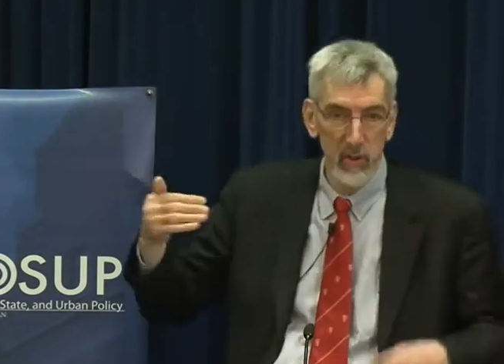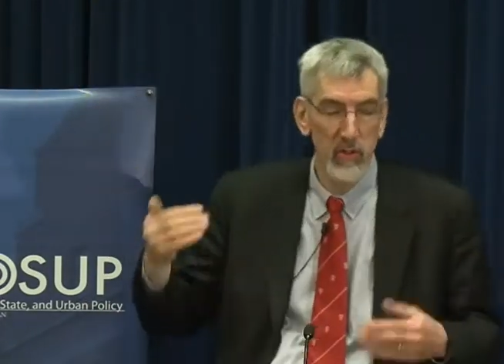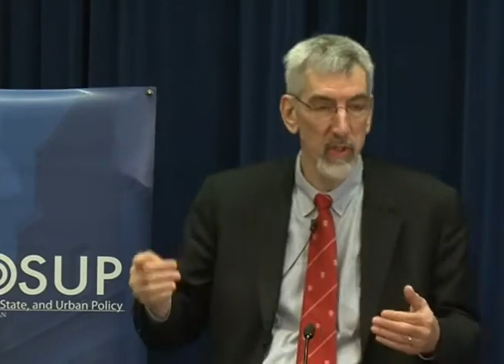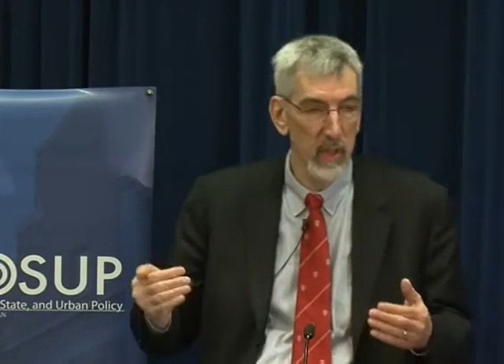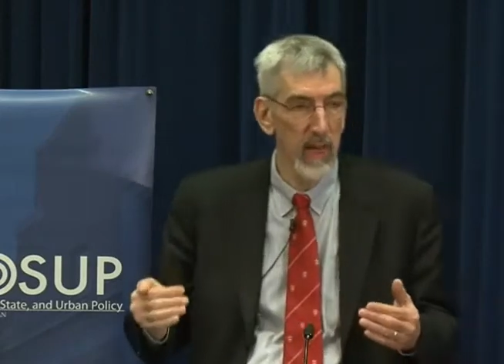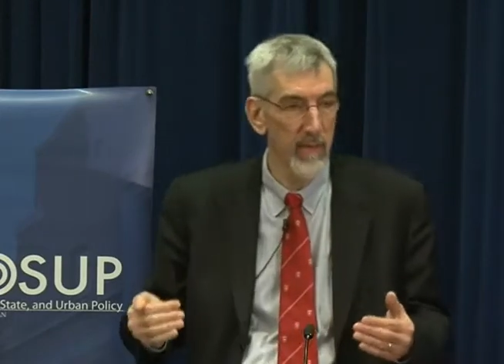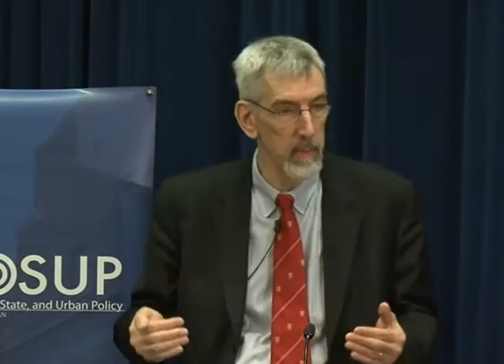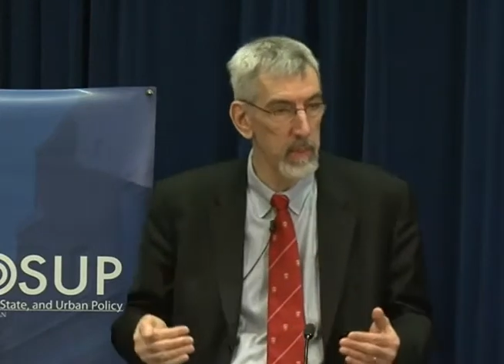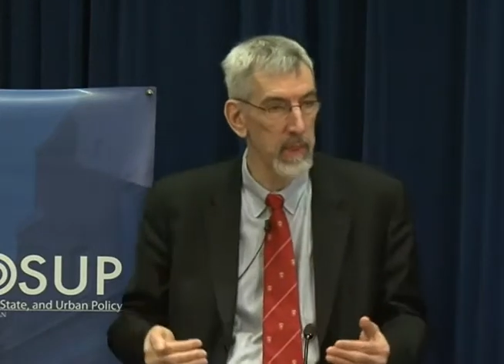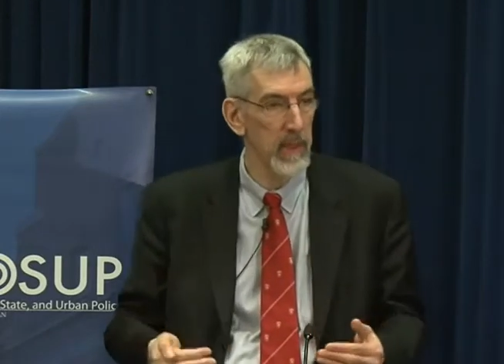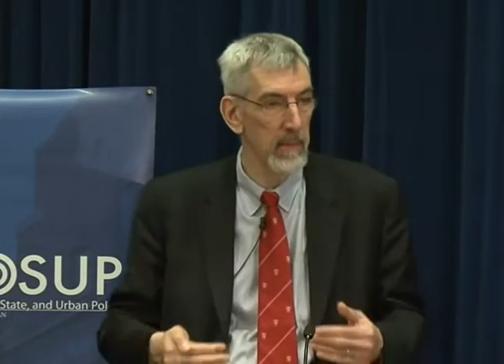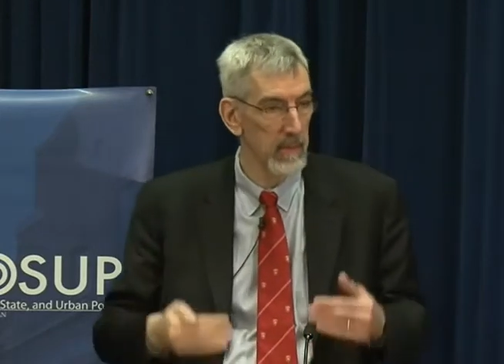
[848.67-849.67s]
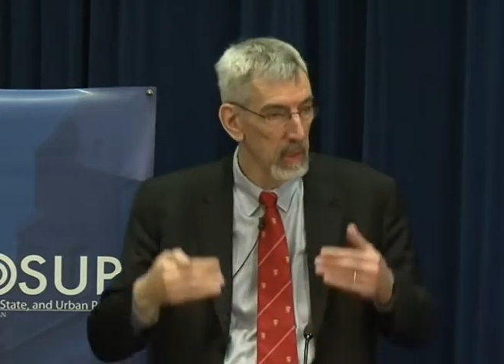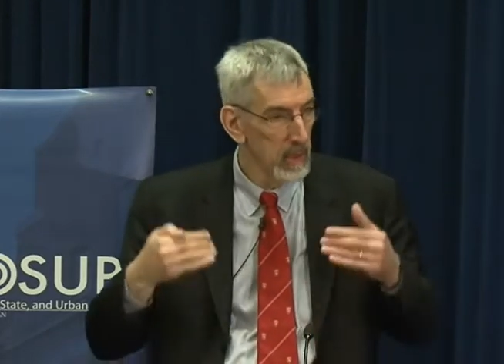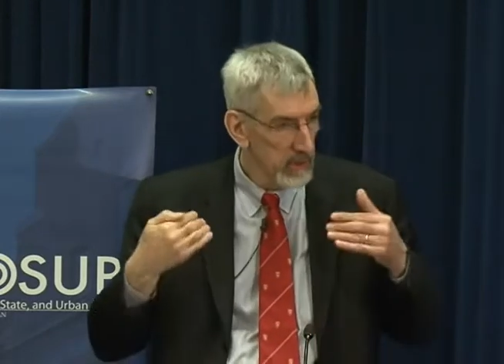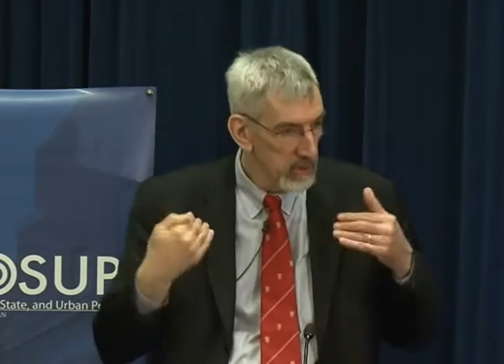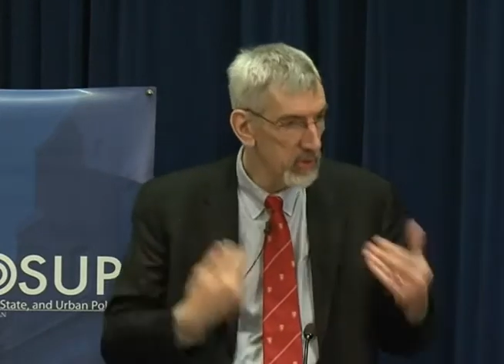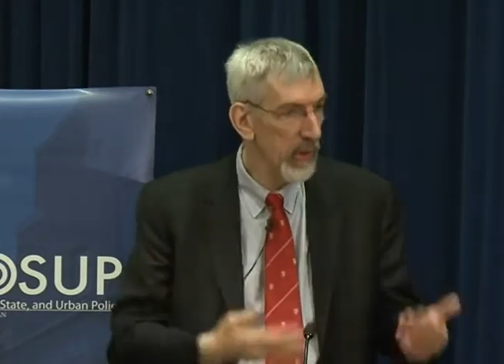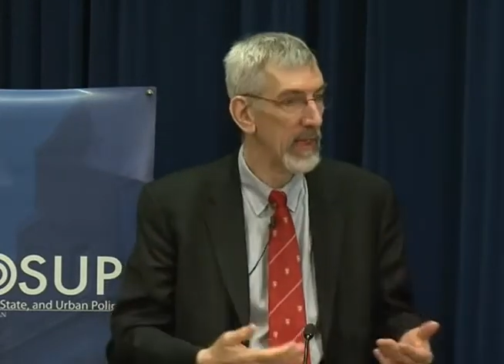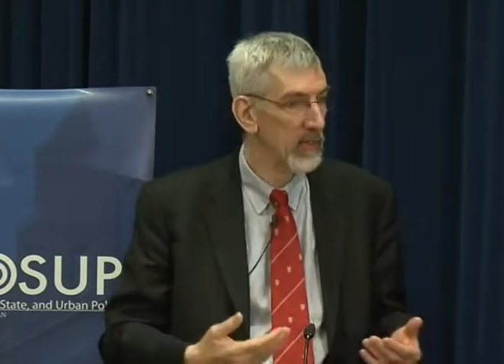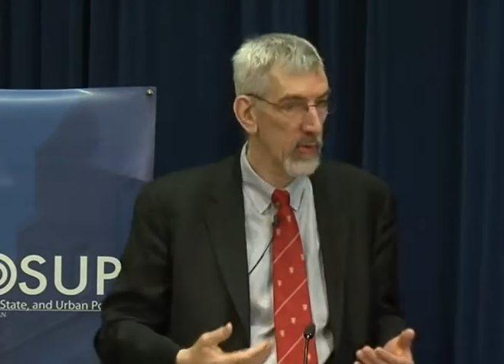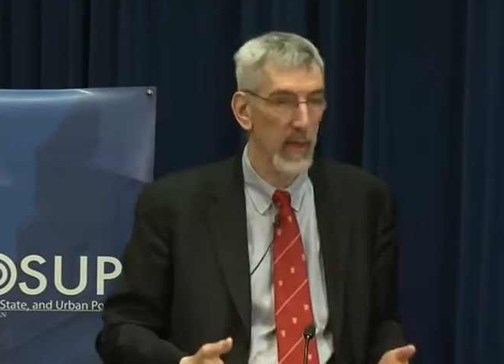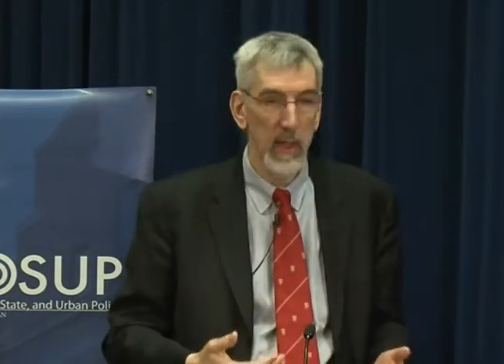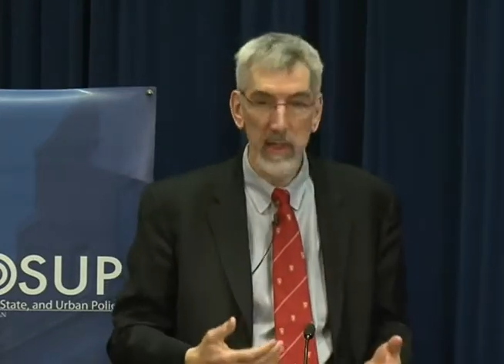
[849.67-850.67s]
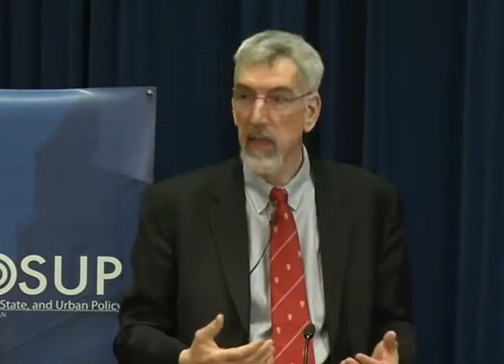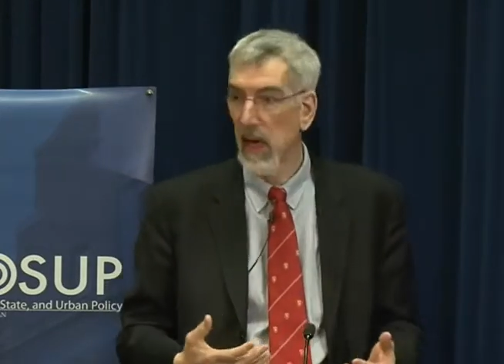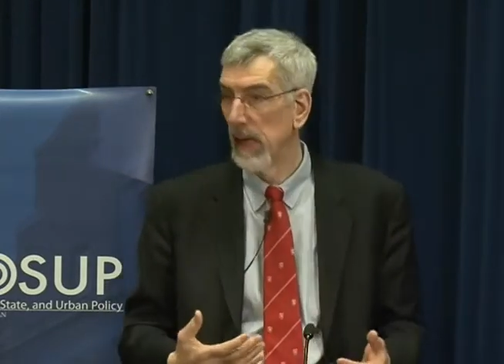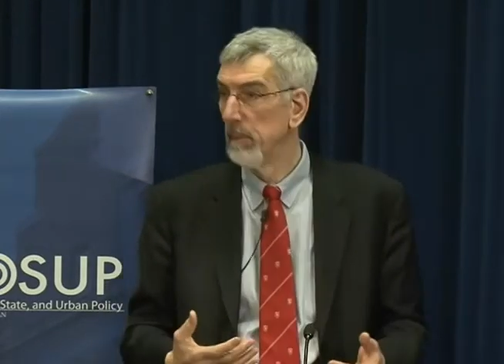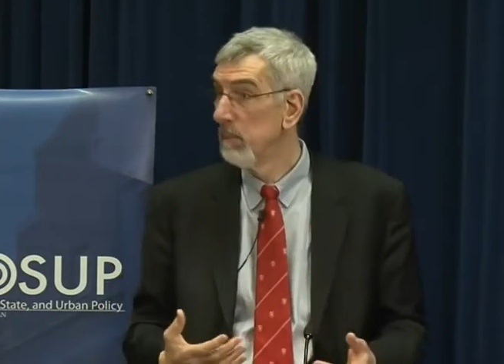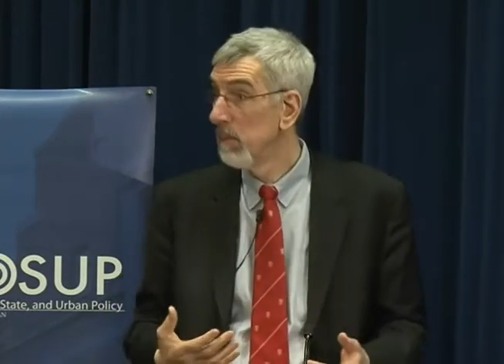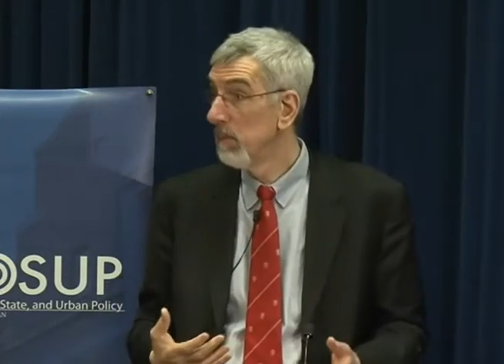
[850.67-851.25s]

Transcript: just a government that the trains run on time.